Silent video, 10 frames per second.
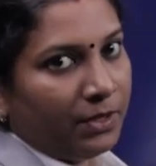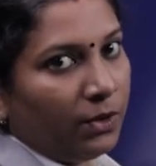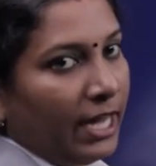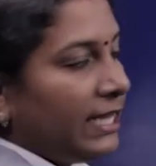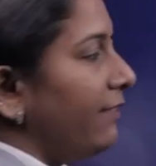
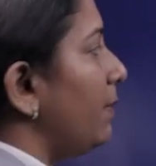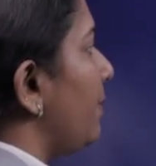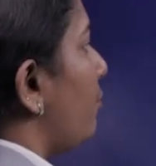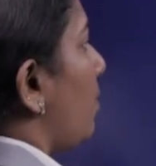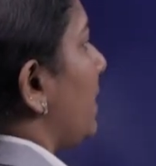Okay, they will
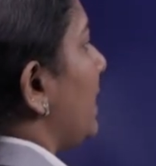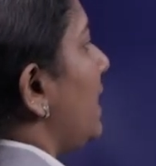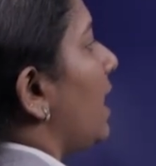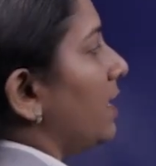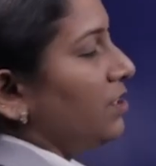be forming the
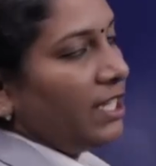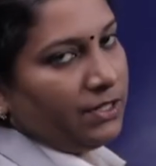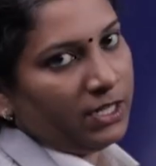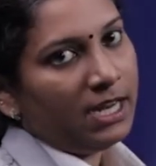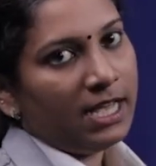large
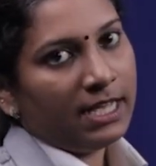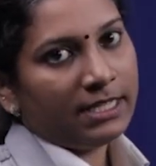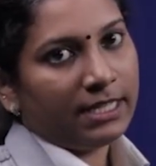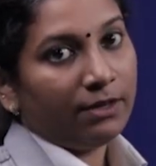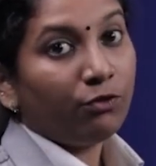central
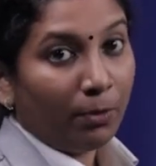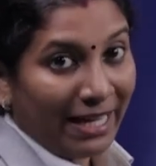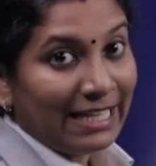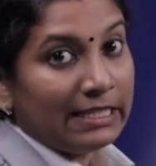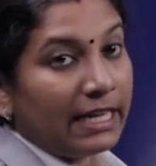cell,
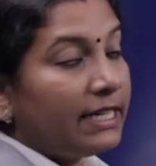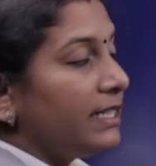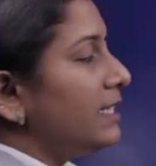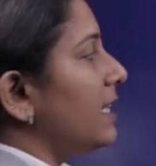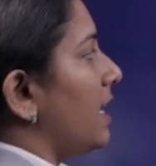forming inside
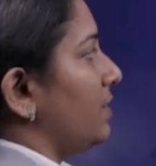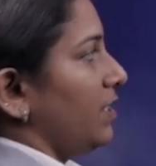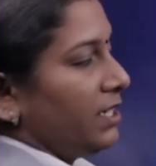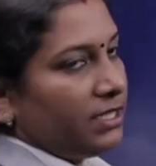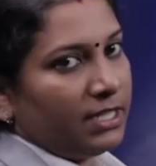this large
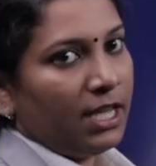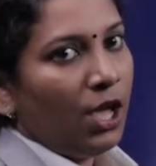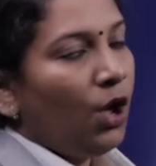central cell.